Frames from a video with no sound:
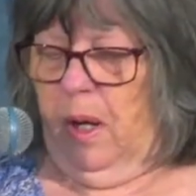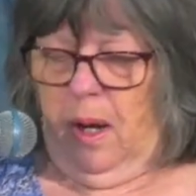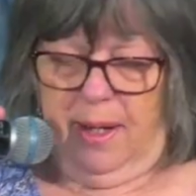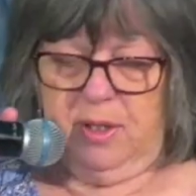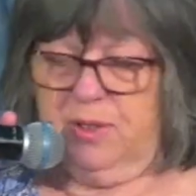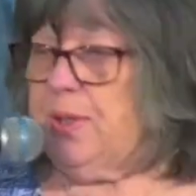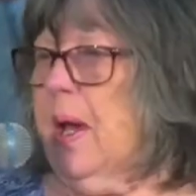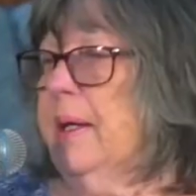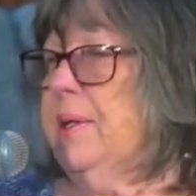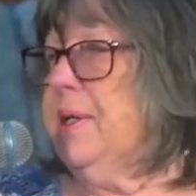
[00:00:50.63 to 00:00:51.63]
I
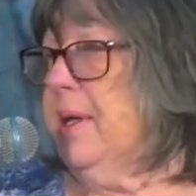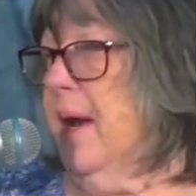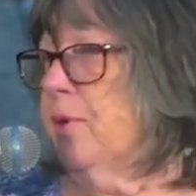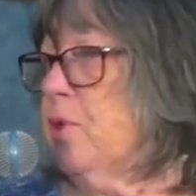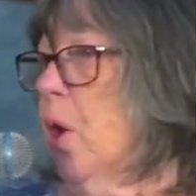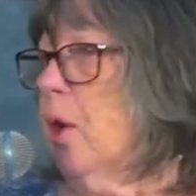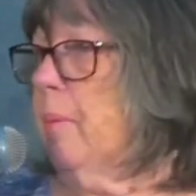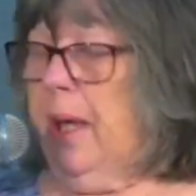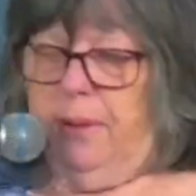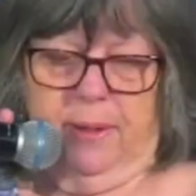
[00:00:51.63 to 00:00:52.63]
decided to never talk
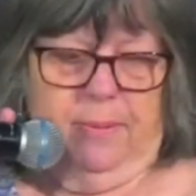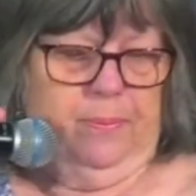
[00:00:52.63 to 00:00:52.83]
about it.